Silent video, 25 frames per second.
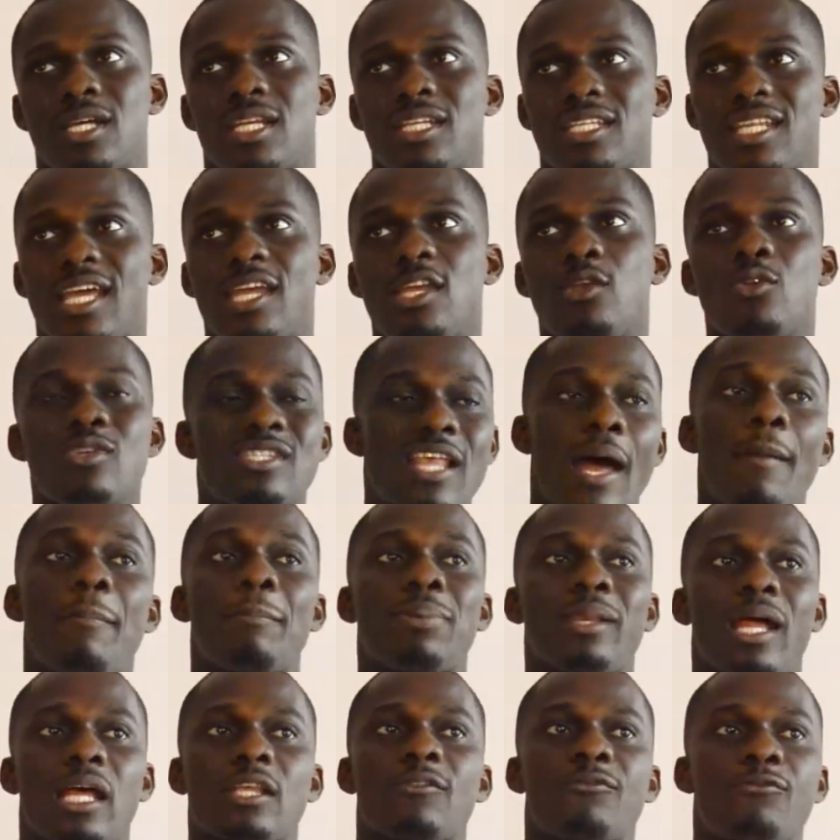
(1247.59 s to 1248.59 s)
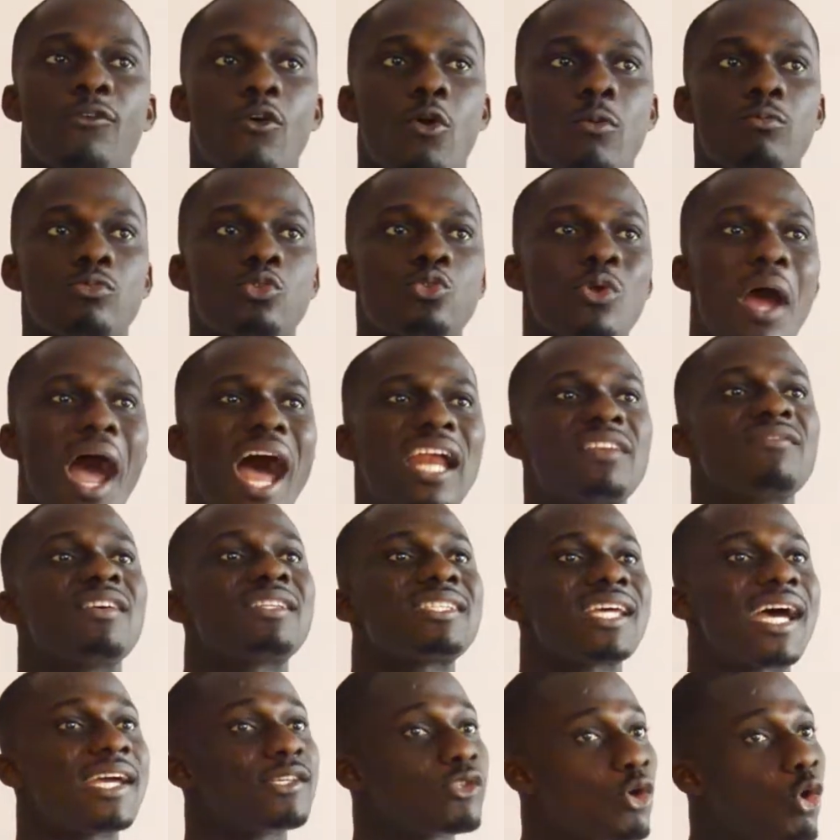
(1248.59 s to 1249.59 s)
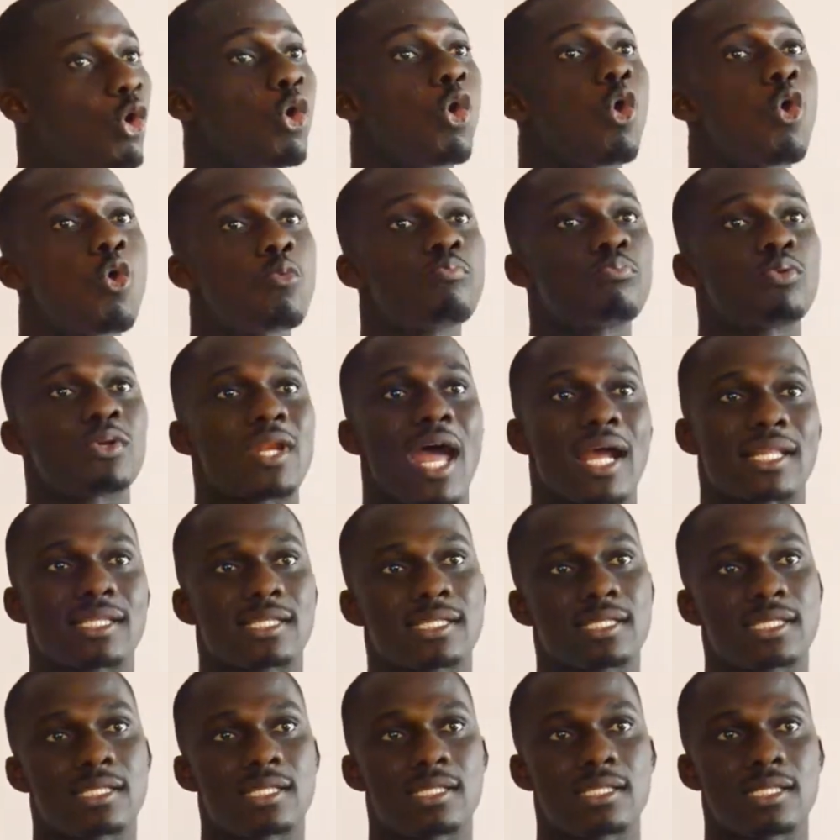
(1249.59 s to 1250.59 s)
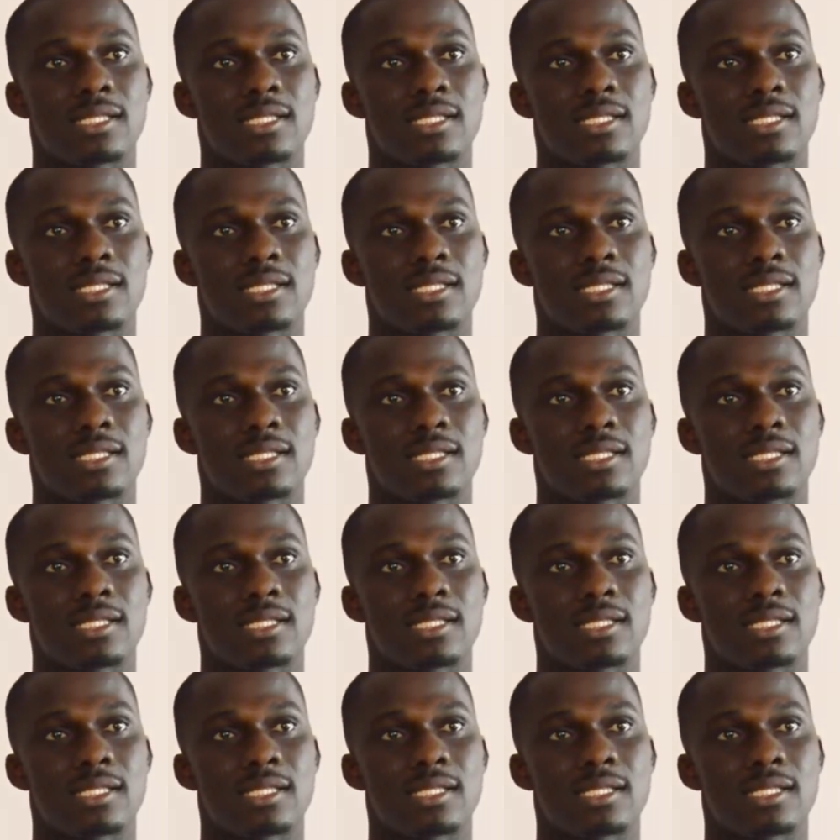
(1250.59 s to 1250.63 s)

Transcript: Then use that platform to advertise your own products.